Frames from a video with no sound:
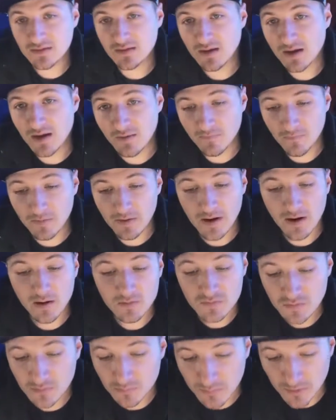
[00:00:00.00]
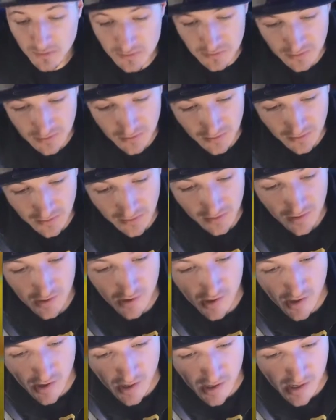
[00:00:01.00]
it. Half for now. So I'm actually going to get
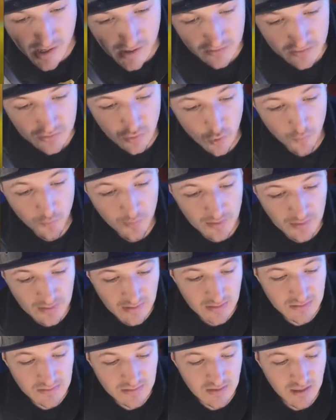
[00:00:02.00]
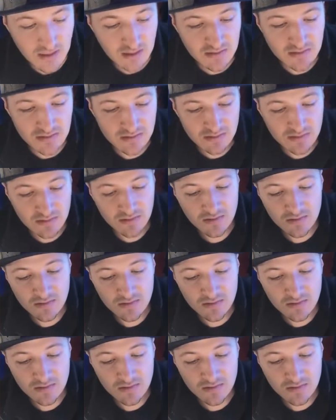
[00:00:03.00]
into opening these guys.